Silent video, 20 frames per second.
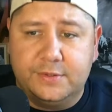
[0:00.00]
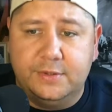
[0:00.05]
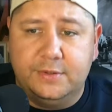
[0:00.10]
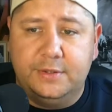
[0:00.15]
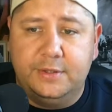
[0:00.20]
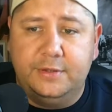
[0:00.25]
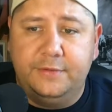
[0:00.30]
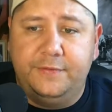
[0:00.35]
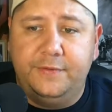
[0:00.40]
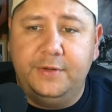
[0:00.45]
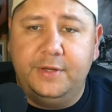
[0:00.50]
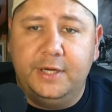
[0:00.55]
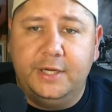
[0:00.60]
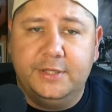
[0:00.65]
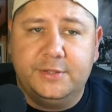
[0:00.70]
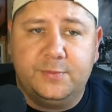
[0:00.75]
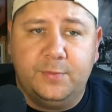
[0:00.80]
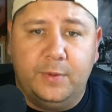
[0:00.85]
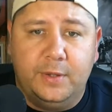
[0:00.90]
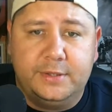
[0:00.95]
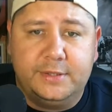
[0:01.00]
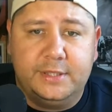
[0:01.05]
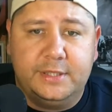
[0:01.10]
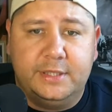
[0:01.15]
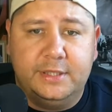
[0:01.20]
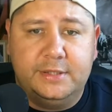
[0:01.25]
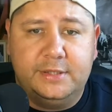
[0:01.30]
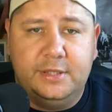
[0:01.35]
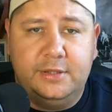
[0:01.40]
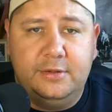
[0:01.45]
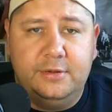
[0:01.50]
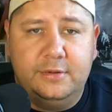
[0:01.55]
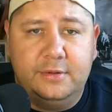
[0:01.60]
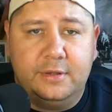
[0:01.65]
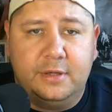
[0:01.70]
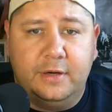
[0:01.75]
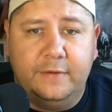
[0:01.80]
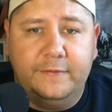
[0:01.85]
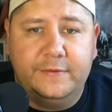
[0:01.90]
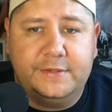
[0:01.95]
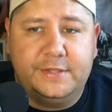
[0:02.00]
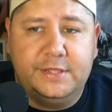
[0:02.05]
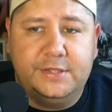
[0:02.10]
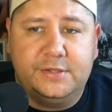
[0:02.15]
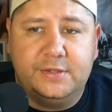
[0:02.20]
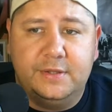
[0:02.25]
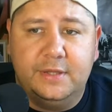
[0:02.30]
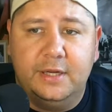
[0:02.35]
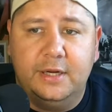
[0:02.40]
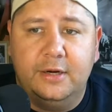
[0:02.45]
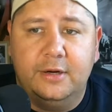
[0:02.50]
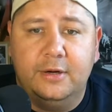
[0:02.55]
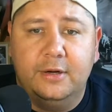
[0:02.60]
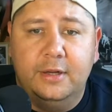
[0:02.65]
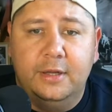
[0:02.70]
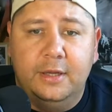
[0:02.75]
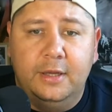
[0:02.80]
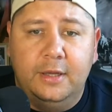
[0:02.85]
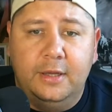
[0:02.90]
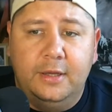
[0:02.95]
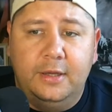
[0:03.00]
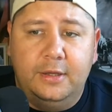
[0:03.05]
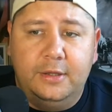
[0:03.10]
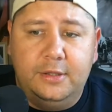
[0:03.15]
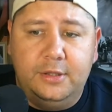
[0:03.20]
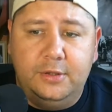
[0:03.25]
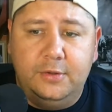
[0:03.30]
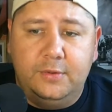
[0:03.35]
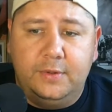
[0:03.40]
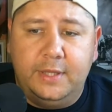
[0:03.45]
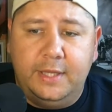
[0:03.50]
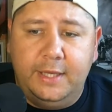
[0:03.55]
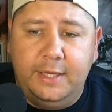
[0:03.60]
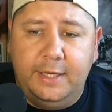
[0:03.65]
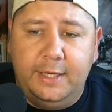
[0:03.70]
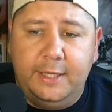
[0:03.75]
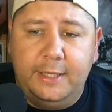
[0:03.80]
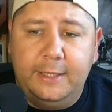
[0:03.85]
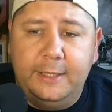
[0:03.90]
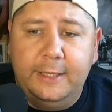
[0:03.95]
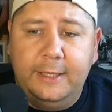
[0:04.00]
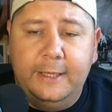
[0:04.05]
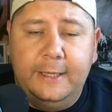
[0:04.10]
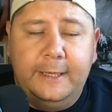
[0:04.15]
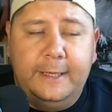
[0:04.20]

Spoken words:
that if you guys want to continue the conversation there, you can.